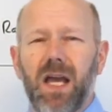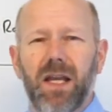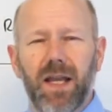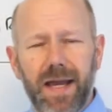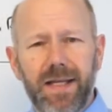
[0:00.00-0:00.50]

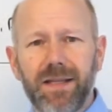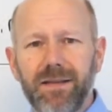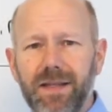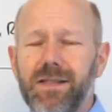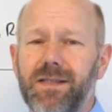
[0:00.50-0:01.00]
Light
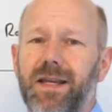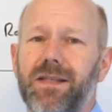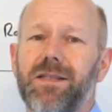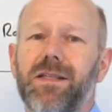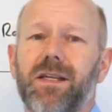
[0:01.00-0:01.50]
in this
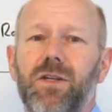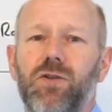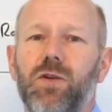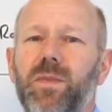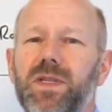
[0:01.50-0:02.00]
sense
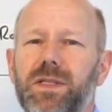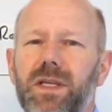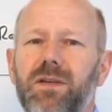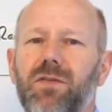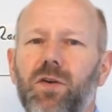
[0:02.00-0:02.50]
should be
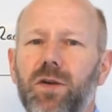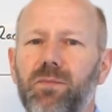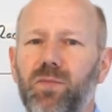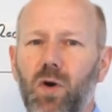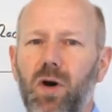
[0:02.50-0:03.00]
seen very
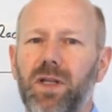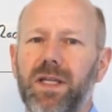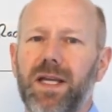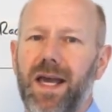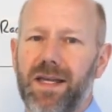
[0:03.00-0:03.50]

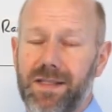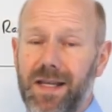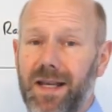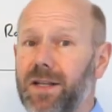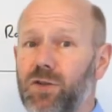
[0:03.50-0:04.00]
broadly as
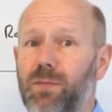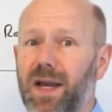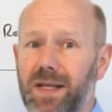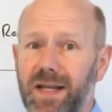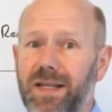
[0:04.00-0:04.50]

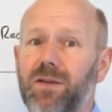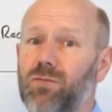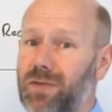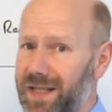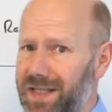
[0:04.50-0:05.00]
electromagnetic
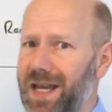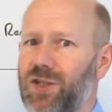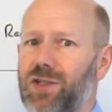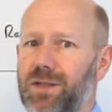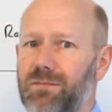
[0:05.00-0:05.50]

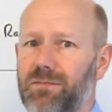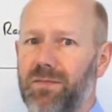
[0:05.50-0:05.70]
radiation.